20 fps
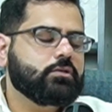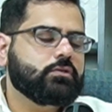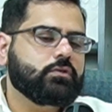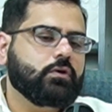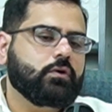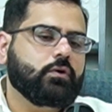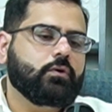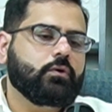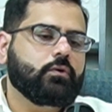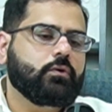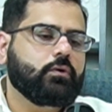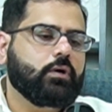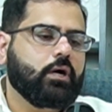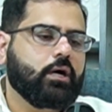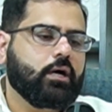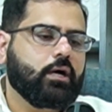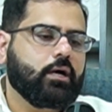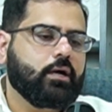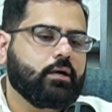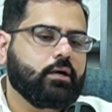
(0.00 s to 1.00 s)
So
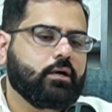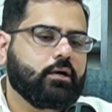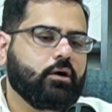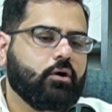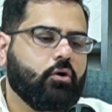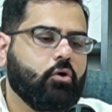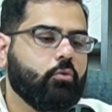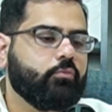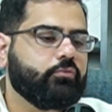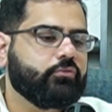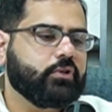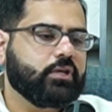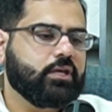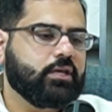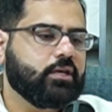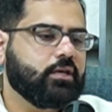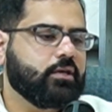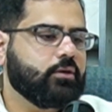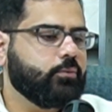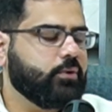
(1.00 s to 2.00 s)

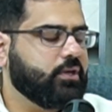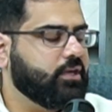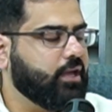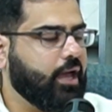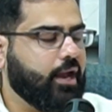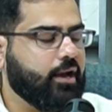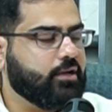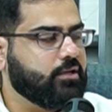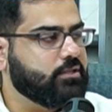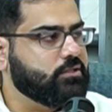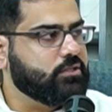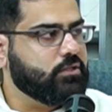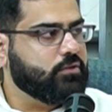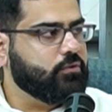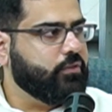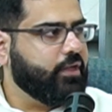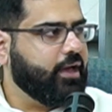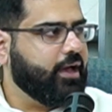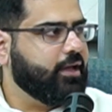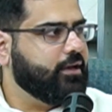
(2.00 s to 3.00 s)
hopefully we can kind of
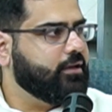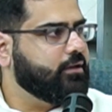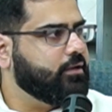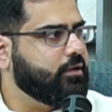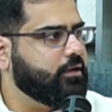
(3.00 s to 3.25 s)
continue that